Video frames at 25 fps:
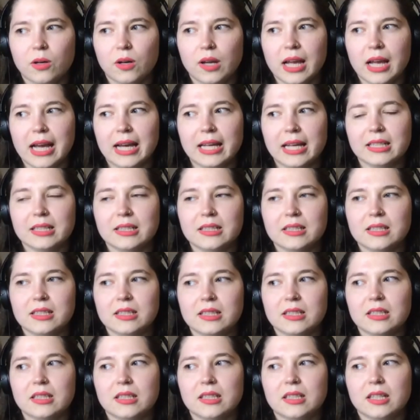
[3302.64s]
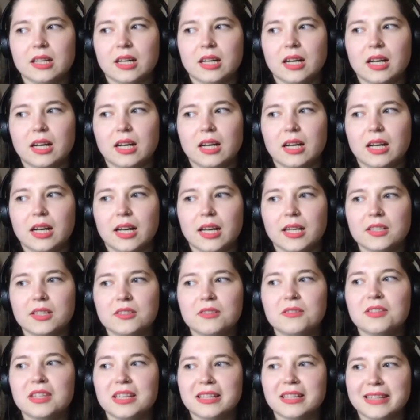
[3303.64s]
And I
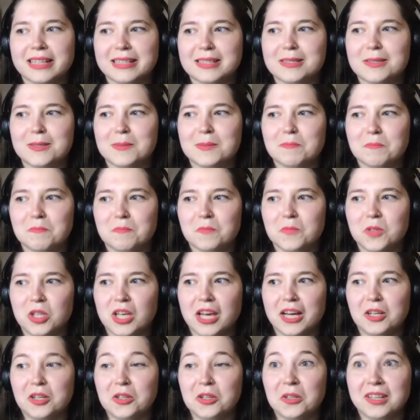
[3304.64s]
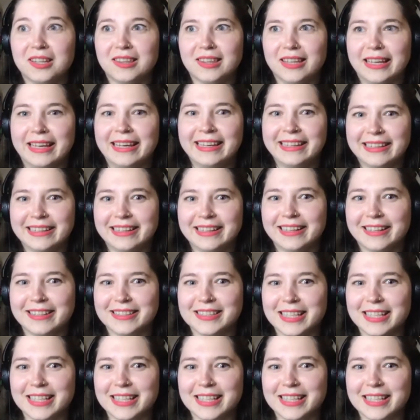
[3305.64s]
do think that's a good thing because